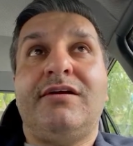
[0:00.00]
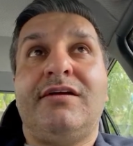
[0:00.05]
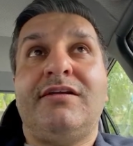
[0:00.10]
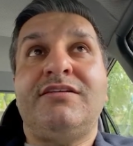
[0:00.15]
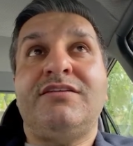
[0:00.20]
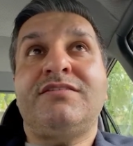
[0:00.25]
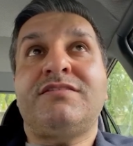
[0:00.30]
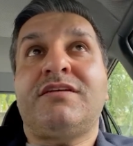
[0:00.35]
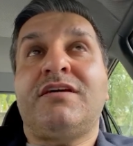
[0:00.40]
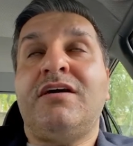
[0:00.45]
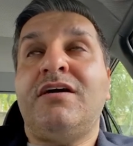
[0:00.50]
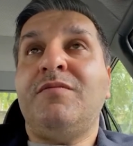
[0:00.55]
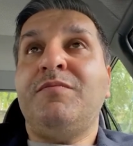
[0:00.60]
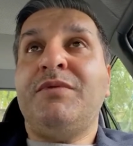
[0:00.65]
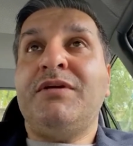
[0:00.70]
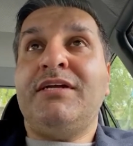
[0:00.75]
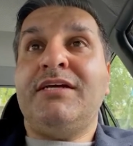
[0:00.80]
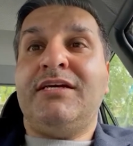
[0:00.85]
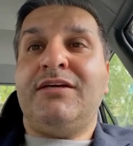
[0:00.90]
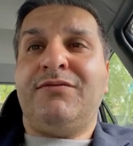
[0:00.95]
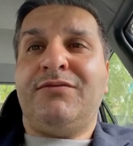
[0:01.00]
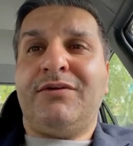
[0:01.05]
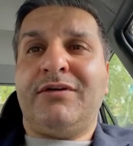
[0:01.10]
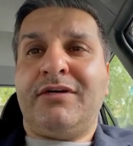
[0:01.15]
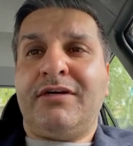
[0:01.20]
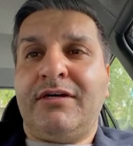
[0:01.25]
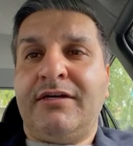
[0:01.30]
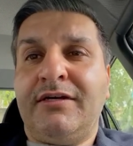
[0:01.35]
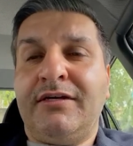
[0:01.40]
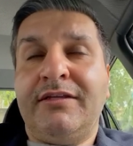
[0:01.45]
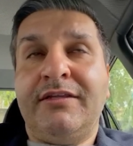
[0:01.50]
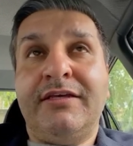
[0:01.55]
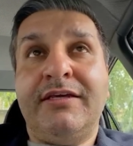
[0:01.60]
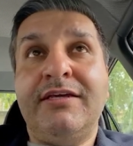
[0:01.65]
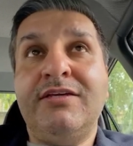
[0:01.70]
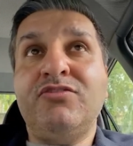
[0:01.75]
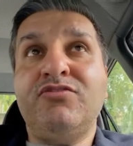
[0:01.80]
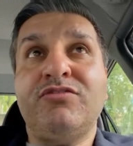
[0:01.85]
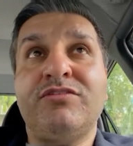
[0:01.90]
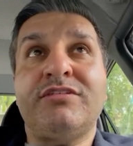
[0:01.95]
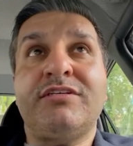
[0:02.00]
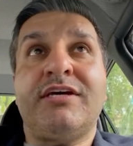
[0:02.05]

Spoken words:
Just can't believe the injuries